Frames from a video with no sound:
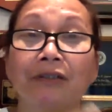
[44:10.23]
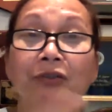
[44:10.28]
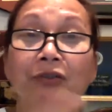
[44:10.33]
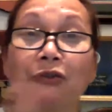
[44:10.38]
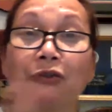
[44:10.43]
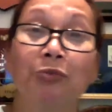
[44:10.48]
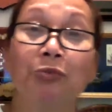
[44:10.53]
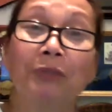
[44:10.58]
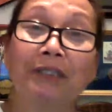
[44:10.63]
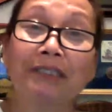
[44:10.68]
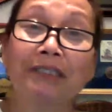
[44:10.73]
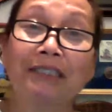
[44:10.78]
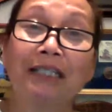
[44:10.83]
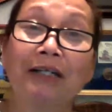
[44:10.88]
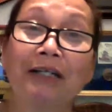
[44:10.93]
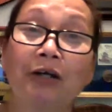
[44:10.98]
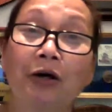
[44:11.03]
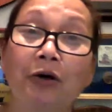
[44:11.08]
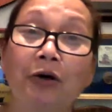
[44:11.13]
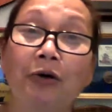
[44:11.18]
2 months
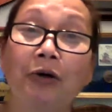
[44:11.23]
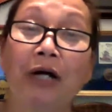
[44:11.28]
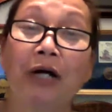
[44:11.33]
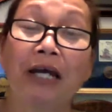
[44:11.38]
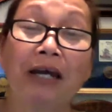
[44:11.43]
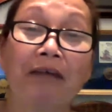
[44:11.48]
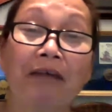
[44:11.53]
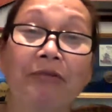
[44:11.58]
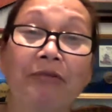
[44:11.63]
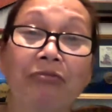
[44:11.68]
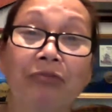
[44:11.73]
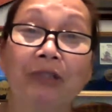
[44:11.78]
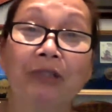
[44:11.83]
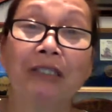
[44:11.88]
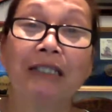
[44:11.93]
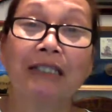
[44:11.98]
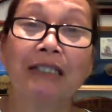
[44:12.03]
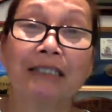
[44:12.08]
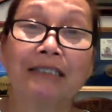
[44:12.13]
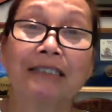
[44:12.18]
ago, I have a
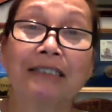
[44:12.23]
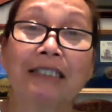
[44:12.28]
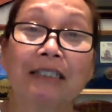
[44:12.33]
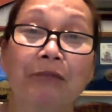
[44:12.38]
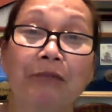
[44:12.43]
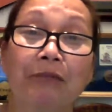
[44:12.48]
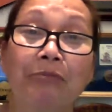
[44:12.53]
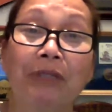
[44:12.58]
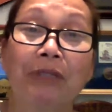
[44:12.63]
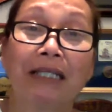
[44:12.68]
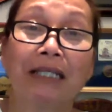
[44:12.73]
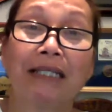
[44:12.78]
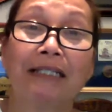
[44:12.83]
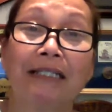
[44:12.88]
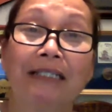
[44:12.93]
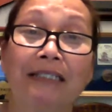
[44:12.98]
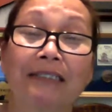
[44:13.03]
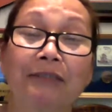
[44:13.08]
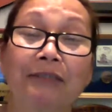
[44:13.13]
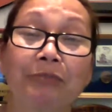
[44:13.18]
feeling it's gonna be like
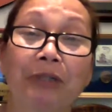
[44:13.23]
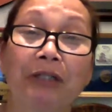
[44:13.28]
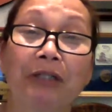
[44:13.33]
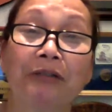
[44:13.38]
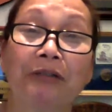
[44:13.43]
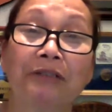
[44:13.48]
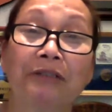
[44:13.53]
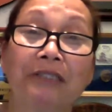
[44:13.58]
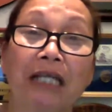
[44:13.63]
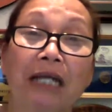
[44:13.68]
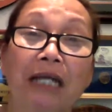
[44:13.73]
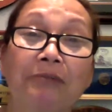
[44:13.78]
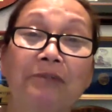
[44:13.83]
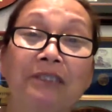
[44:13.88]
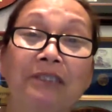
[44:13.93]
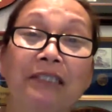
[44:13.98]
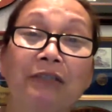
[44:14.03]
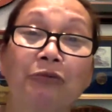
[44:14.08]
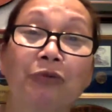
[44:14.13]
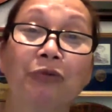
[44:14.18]
this, because I've seen
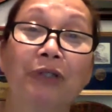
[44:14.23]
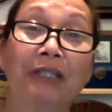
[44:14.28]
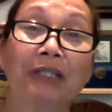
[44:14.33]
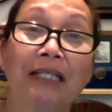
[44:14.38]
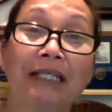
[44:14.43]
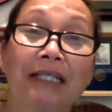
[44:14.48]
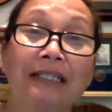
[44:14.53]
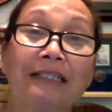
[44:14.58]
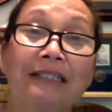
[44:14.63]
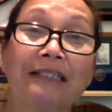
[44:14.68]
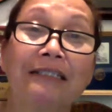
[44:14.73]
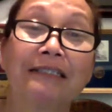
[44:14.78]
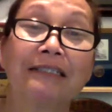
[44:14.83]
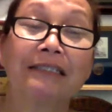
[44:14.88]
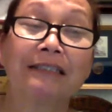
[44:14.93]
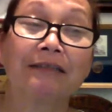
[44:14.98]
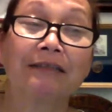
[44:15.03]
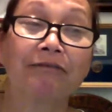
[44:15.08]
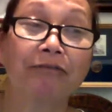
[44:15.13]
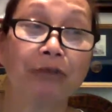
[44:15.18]
one like this in the
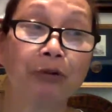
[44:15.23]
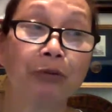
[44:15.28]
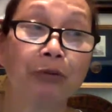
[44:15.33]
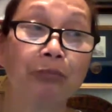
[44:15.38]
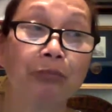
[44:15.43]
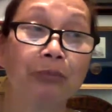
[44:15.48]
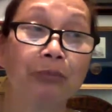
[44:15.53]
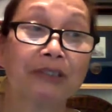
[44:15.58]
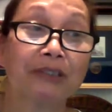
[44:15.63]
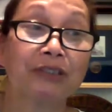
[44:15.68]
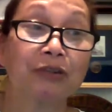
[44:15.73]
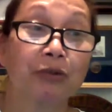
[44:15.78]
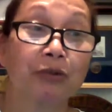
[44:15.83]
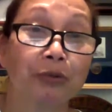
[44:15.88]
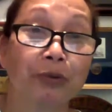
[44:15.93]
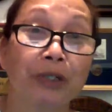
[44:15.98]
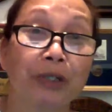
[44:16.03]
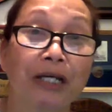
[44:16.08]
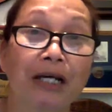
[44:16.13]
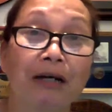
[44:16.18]
Philippines growing
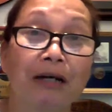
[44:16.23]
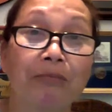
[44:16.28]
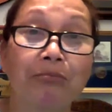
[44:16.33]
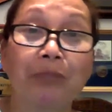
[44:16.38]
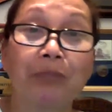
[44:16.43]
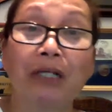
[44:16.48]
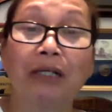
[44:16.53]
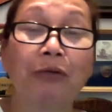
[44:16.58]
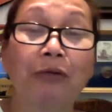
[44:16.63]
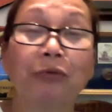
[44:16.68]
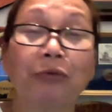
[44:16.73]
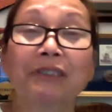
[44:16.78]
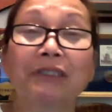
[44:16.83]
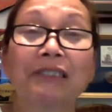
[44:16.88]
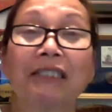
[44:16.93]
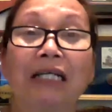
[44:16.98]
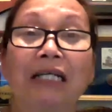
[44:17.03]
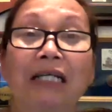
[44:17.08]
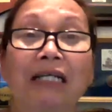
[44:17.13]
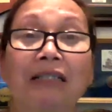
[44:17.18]
up, but it was not
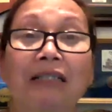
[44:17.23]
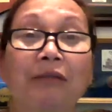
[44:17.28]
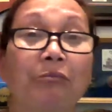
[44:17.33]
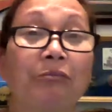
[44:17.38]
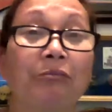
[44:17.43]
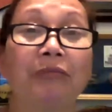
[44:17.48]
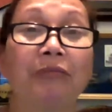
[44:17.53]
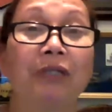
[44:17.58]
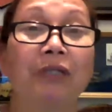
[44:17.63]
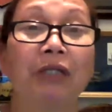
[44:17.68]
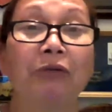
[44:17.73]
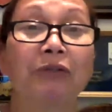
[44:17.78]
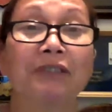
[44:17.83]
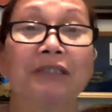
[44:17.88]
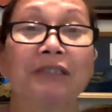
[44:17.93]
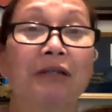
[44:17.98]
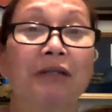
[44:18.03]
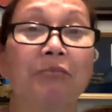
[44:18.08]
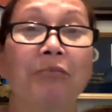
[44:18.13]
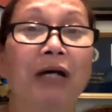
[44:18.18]

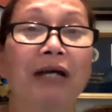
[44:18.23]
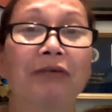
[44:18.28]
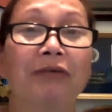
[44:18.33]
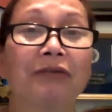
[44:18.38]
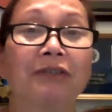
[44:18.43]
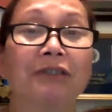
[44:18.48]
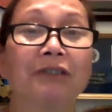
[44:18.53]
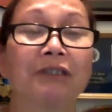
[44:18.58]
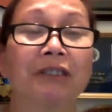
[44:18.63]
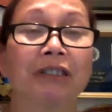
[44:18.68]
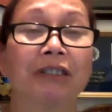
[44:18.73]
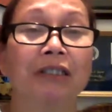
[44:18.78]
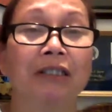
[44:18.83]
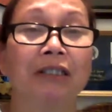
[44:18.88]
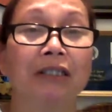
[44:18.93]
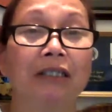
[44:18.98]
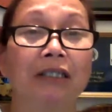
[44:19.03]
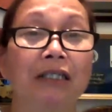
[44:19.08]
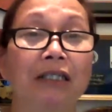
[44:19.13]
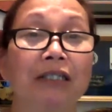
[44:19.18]
virus. It's
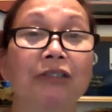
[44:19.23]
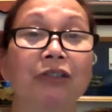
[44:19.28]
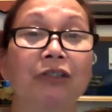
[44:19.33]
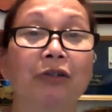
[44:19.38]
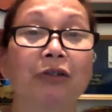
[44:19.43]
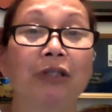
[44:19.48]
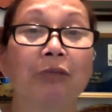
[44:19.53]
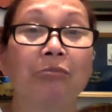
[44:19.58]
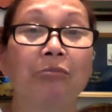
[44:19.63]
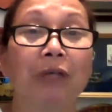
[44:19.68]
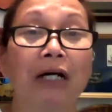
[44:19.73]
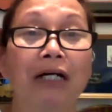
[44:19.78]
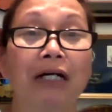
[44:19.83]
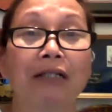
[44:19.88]
all about